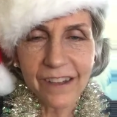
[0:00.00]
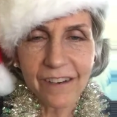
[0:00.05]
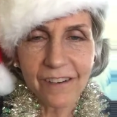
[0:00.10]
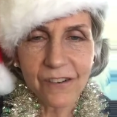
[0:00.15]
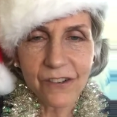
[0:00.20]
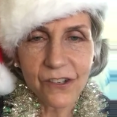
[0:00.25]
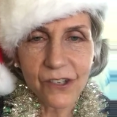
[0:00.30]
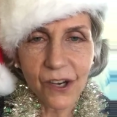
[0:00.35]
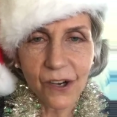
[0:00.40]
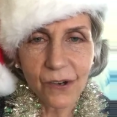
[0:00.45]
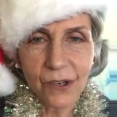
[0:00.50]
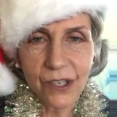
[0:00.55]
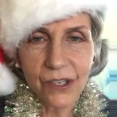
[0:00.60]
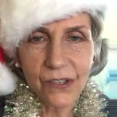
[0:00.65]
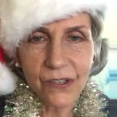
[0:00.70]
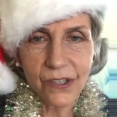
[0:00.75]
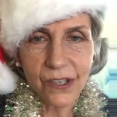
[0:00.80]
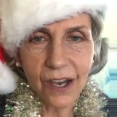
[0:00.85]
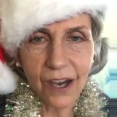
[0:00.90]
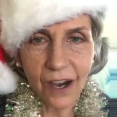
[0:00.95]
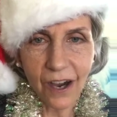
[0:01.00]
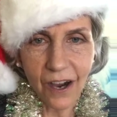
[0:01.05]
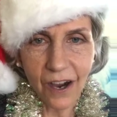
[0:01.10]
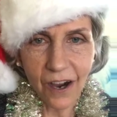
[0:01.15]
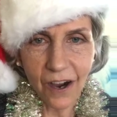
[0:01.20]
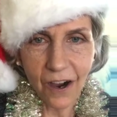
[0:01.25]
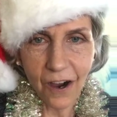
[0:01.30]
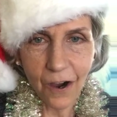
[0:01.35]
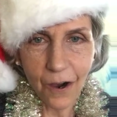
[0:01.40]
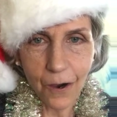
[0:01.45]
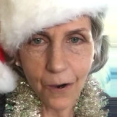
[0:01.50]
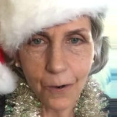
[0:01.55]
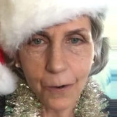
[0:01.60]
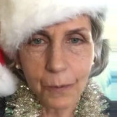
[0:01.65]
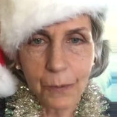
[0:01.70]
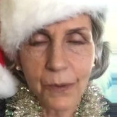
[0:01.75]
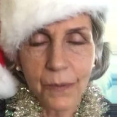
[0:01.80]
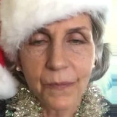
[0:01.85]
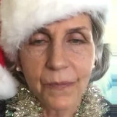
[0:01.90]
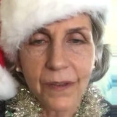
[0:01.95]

There is always a hope